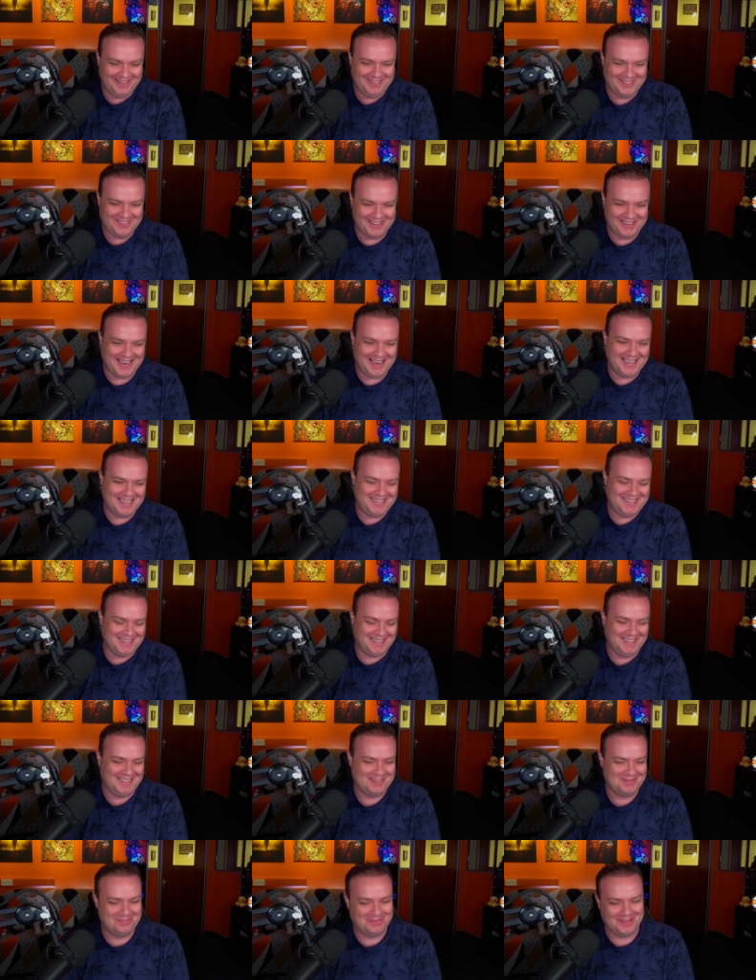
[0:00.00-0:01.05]
We're
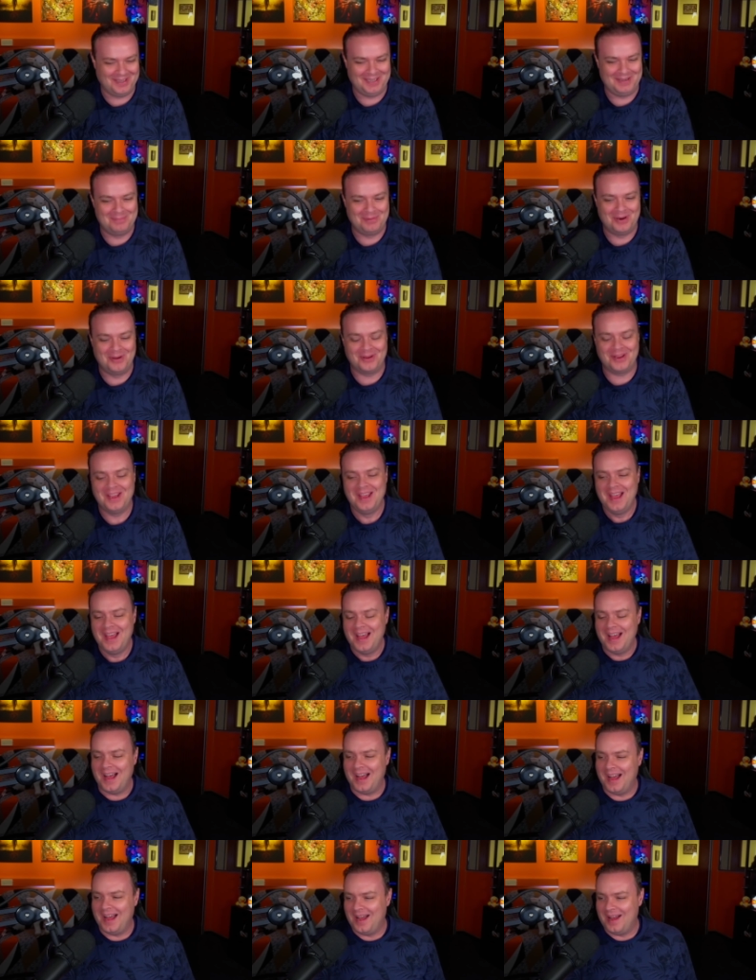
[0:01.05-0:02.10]
actually completely broke.
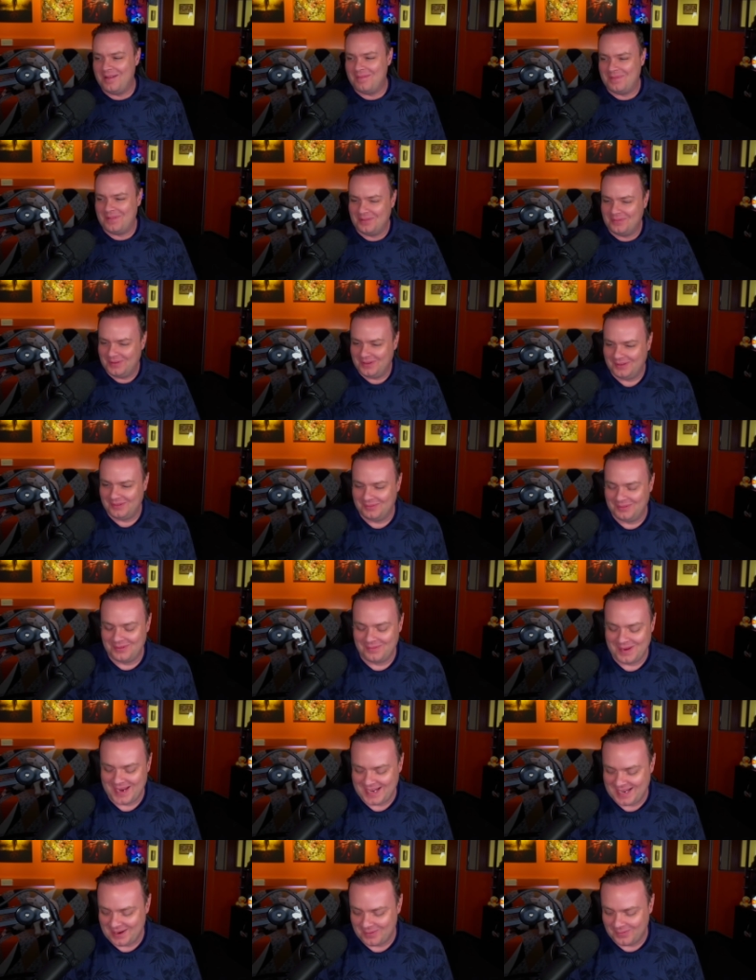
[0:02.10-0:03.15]
But we'll
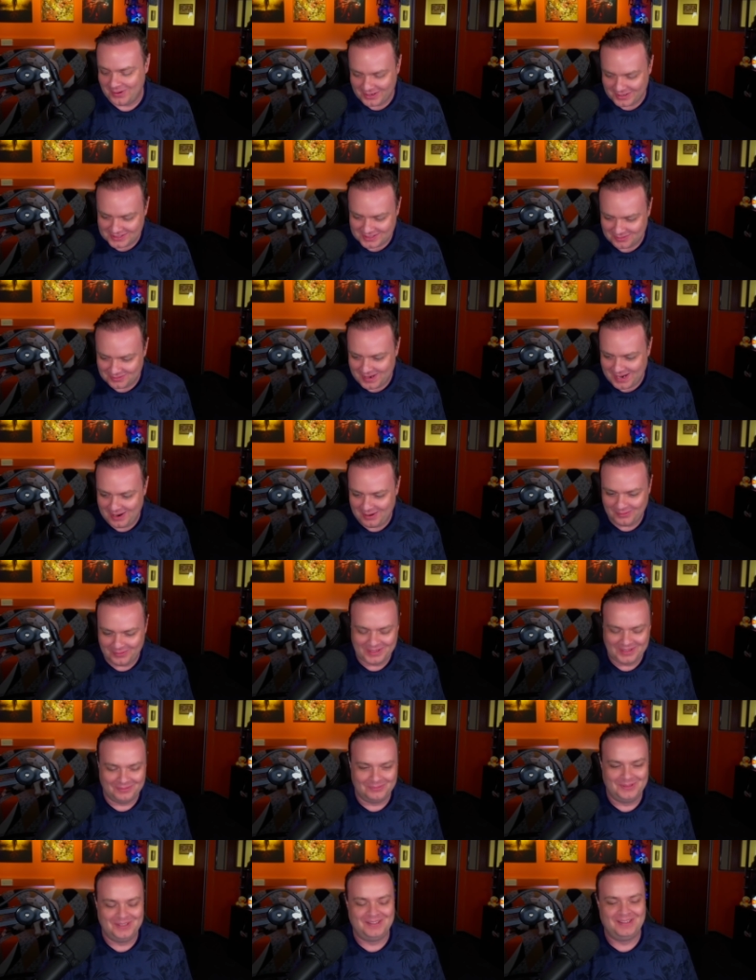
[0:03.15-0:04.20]
make it work somehow.
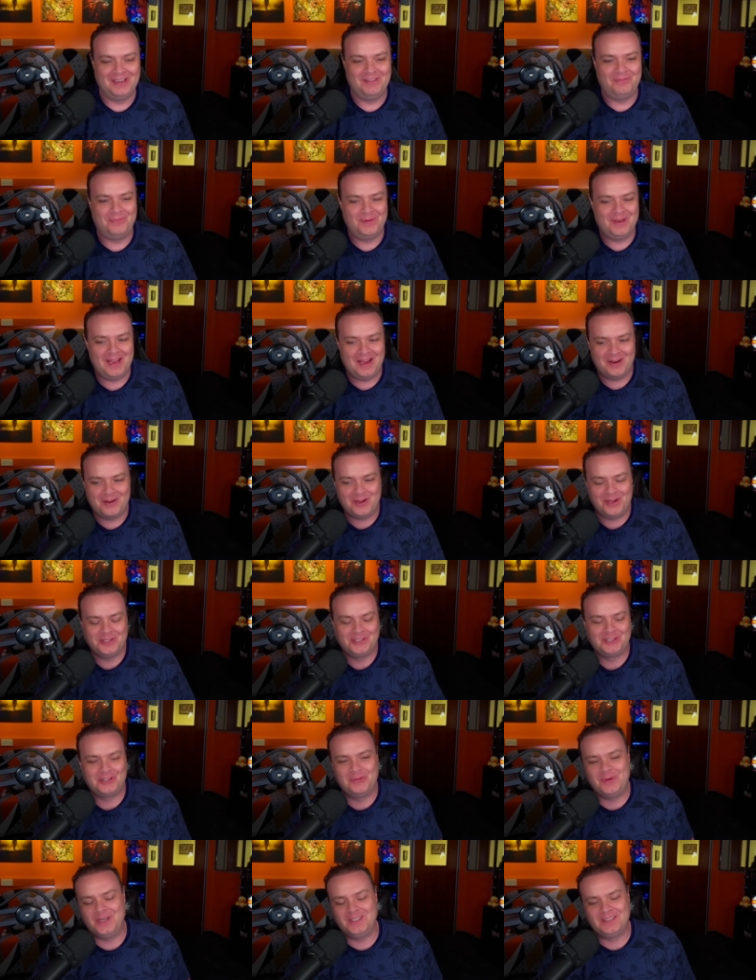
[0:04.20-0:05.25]
We'll live with our
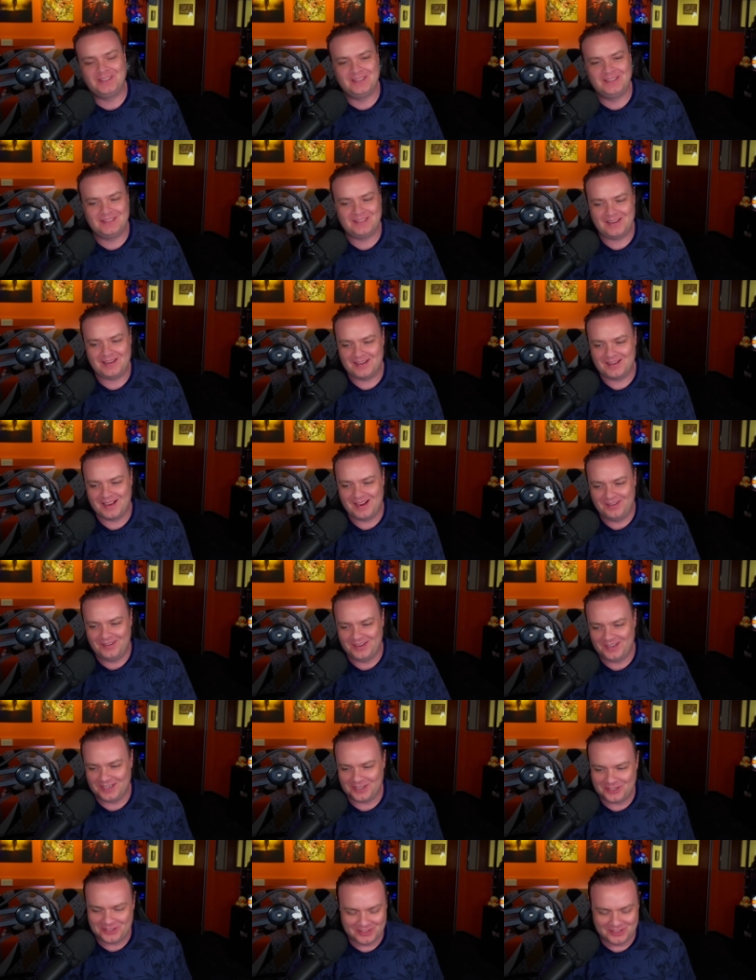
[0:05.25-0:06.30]
consequences. Our
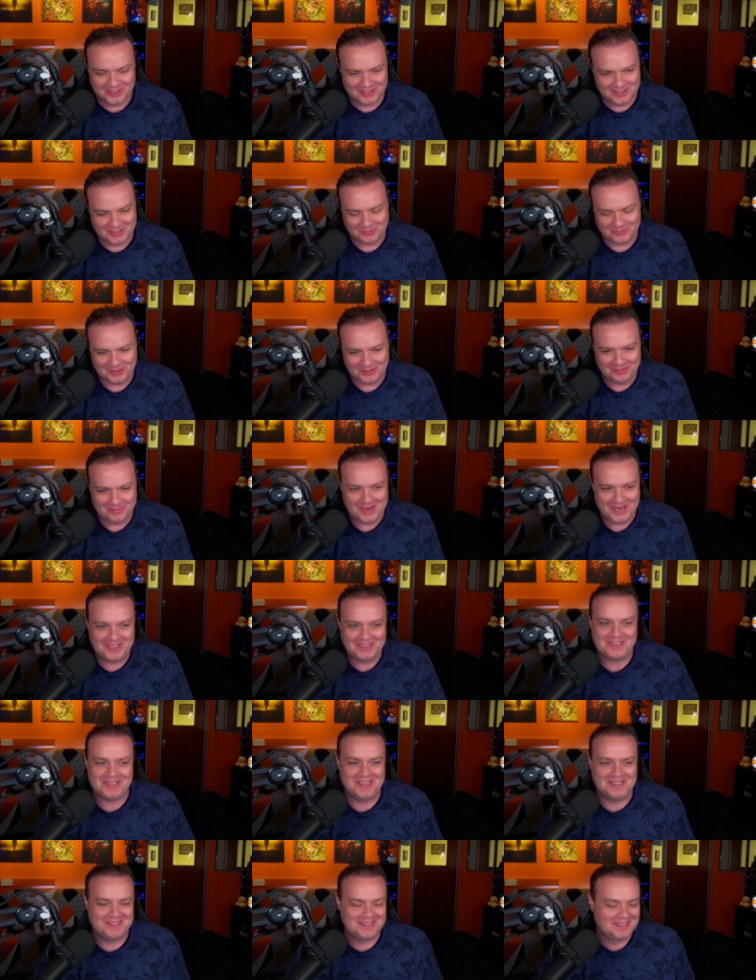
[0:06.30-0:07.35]
addictions will make
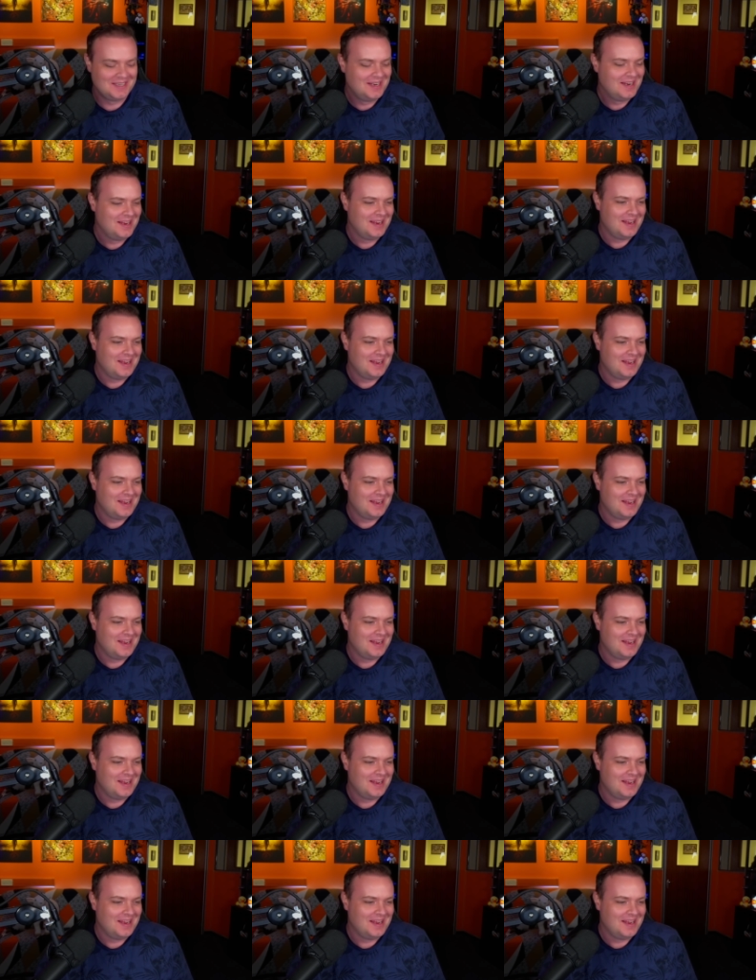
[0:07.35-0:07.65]
sense.